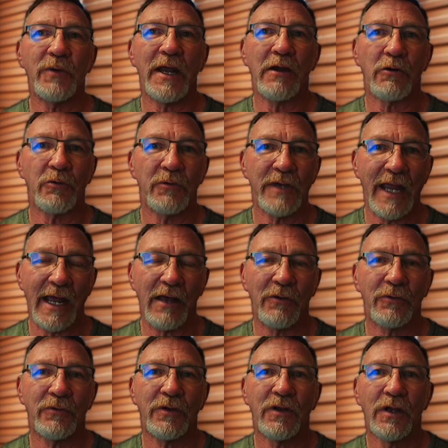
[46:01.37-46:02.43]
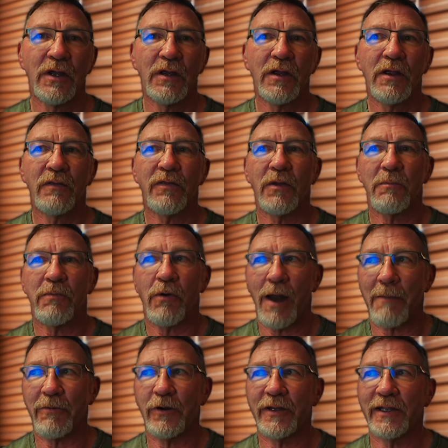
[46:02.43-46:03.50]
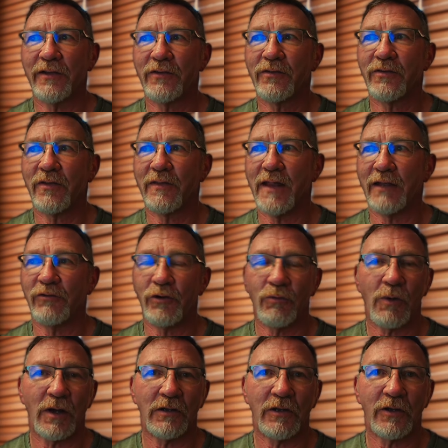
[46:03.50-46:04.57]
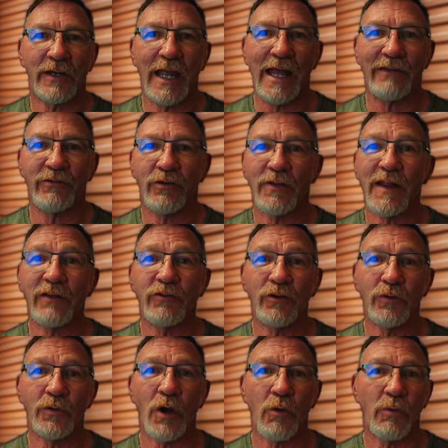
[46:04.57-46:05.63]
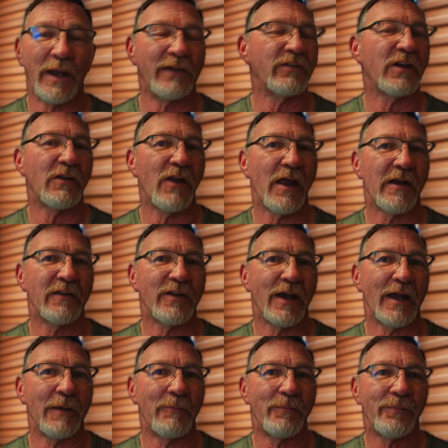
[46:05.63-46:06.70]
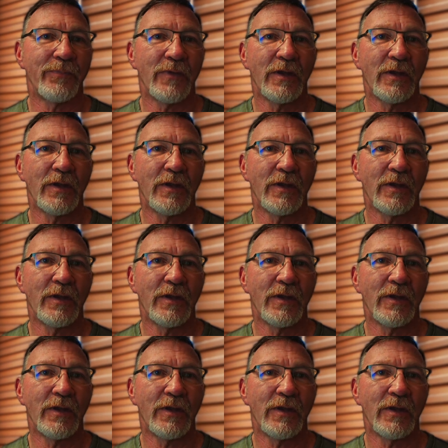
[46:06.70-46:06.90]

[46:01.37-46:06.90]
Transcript: you narrow down the properties that you want to look at so that you don't waste a lot of time.